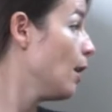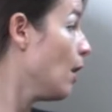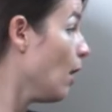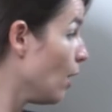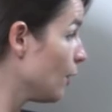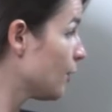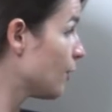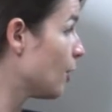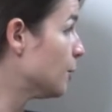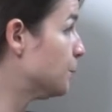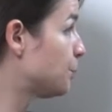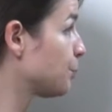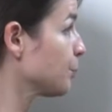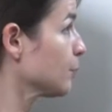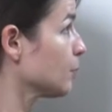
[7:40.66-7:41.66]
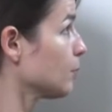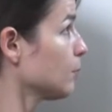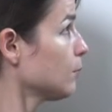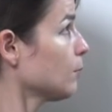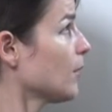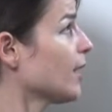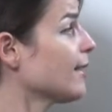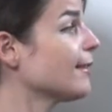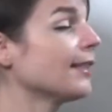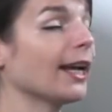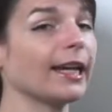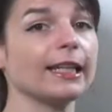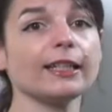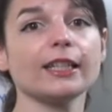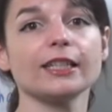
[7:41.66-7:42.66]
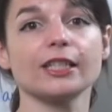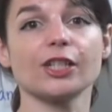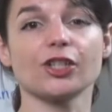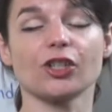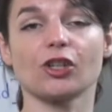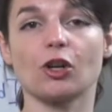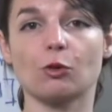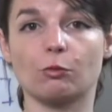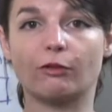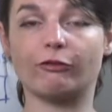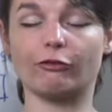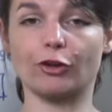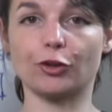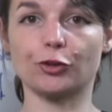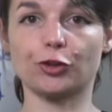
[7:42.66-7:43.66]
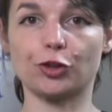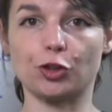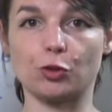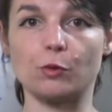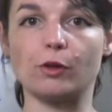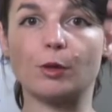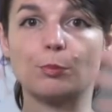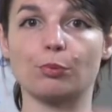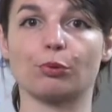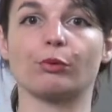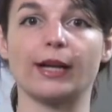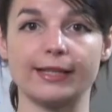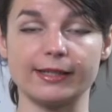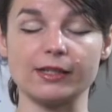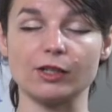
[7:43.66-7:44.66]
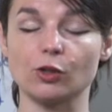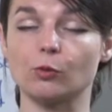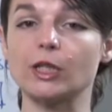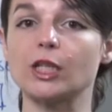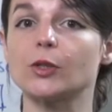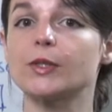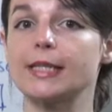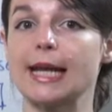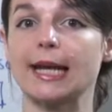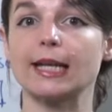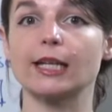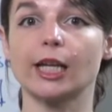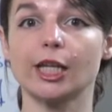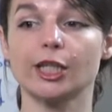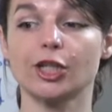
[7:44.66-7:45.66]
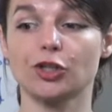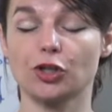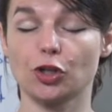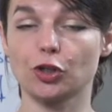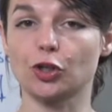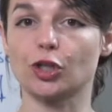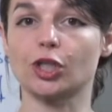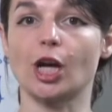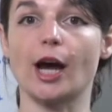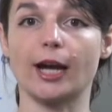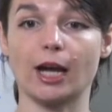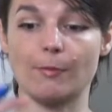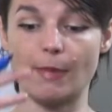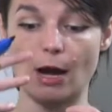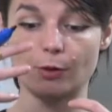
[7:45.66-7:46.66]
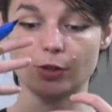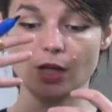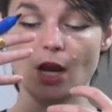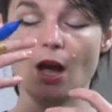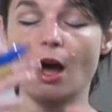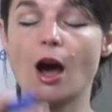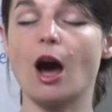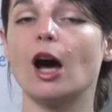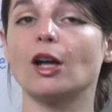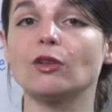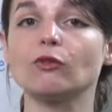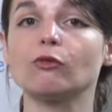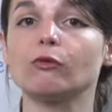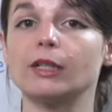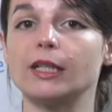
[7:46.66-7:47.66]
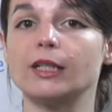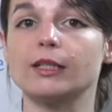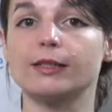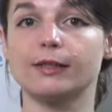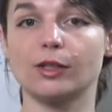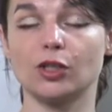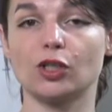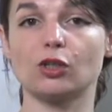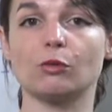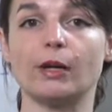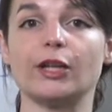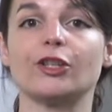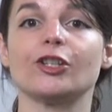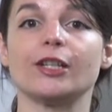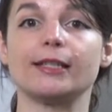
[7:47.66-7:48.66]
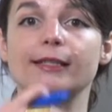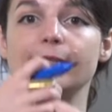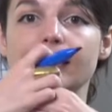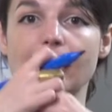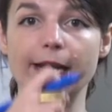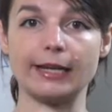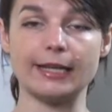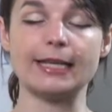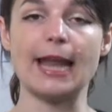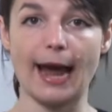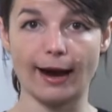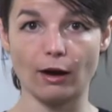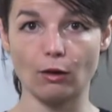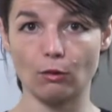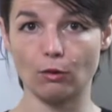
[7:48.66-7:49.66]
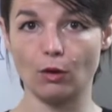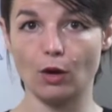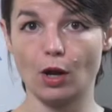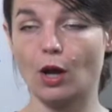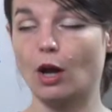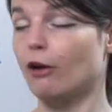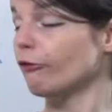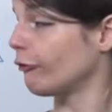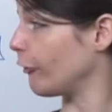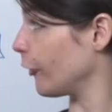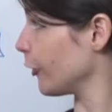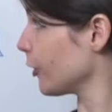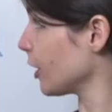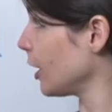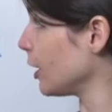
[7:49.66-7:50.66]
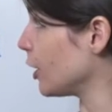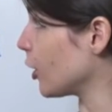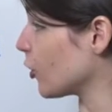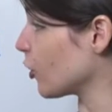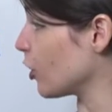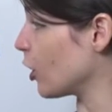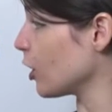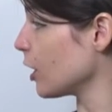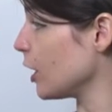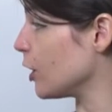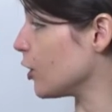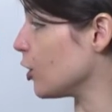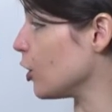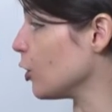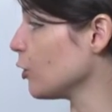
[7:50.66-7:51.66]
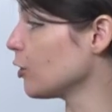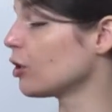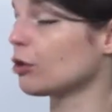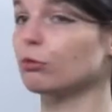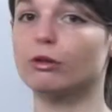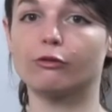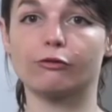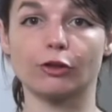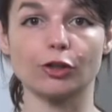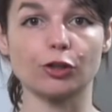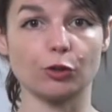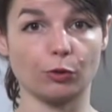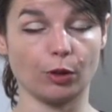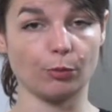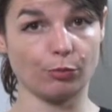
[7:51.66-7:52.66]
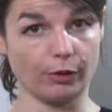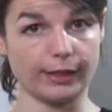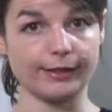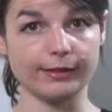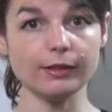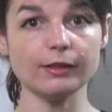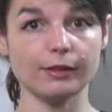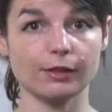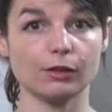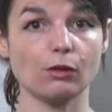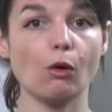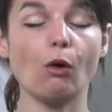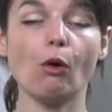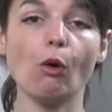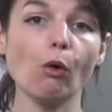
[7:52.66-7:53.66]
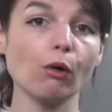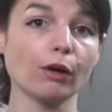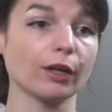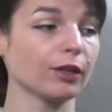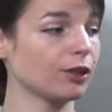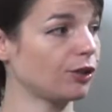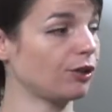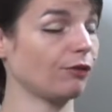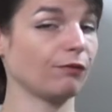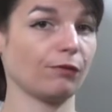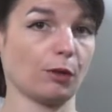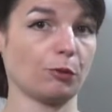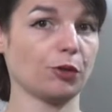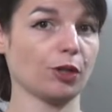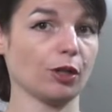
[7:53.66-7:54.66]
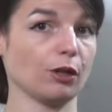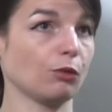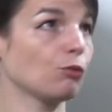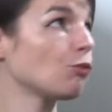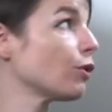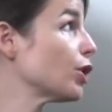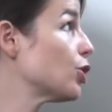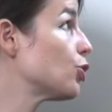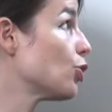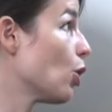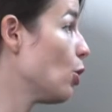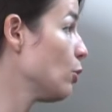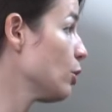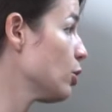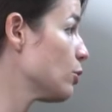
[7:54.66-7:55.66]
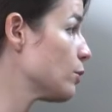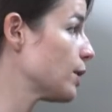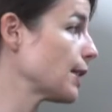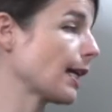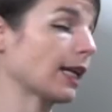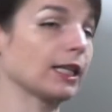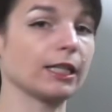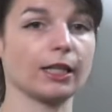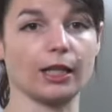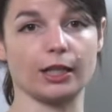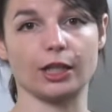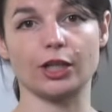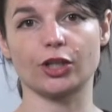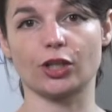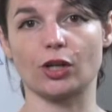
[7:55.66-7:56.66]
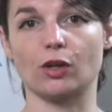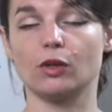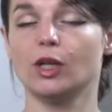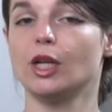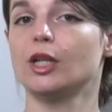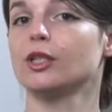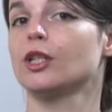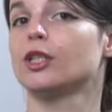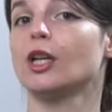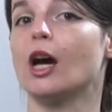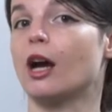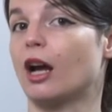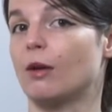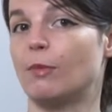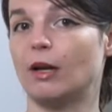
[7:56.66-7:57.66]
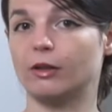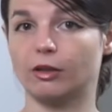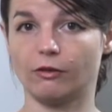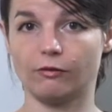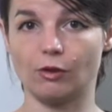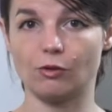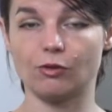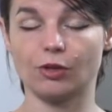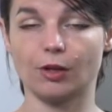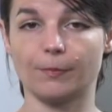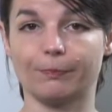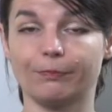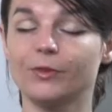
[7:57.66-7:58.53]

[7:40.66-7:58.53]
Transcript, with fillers: Also, second conditional refers to the present. We use second conditional to talk about unreal situations now. First conditional is used to refer to the present or to the future. We don't use second conditional to talk about the future.